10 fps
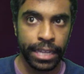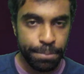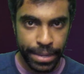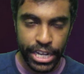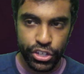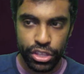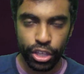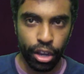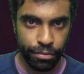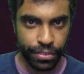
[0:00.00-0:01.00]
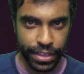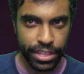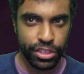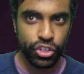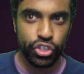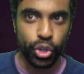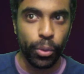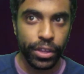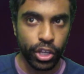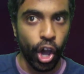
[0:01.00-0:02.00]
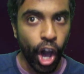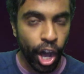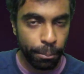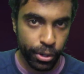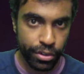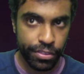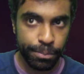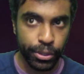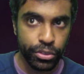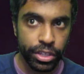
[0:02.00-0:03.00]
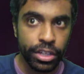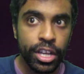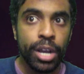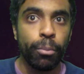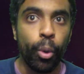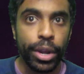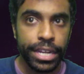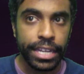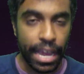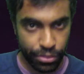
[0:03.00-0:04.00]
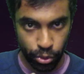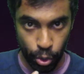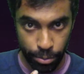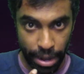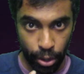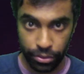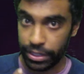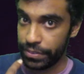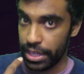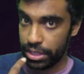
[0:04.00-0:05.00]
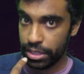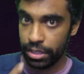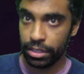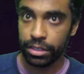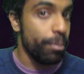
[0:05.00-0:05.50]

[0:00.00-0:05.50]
And depictions of this show the Ka part of the person pointing at their own mouths, like this.